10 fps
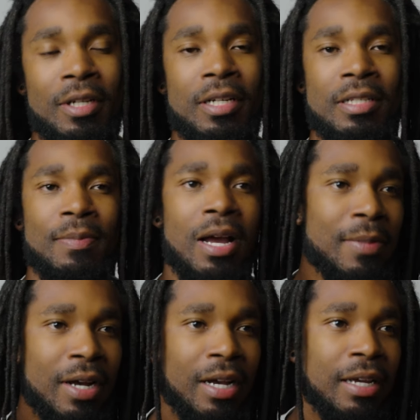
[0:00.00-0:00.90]
because in my
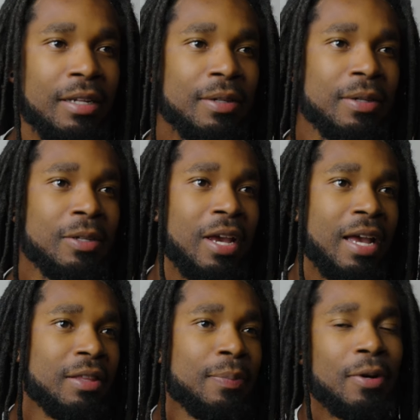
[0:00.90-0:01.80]
mind, you
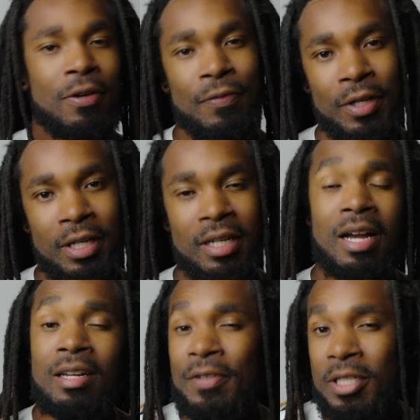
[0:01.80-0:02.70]
had the perfect
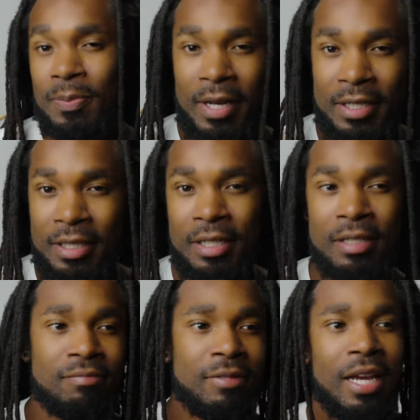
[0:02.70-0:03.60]
kind of expected
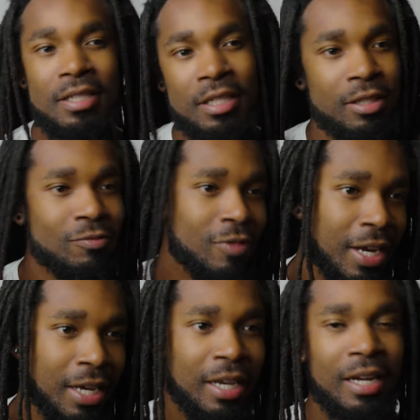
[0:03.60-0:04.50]
dancing in the
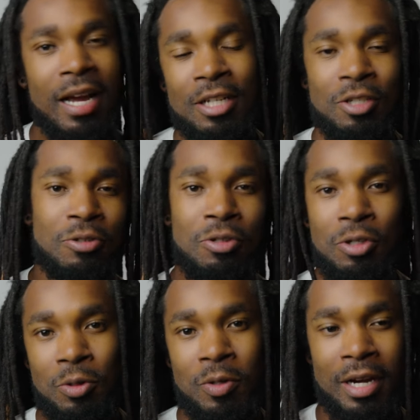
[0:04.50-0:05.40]
rain, I choose
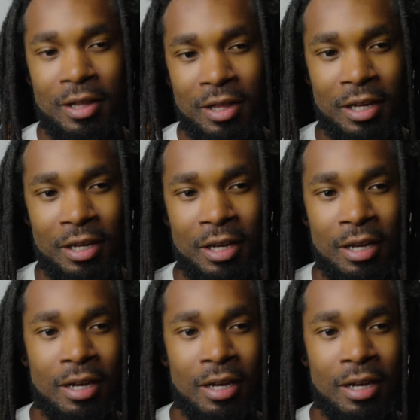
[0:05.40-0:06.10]
you kind of thing.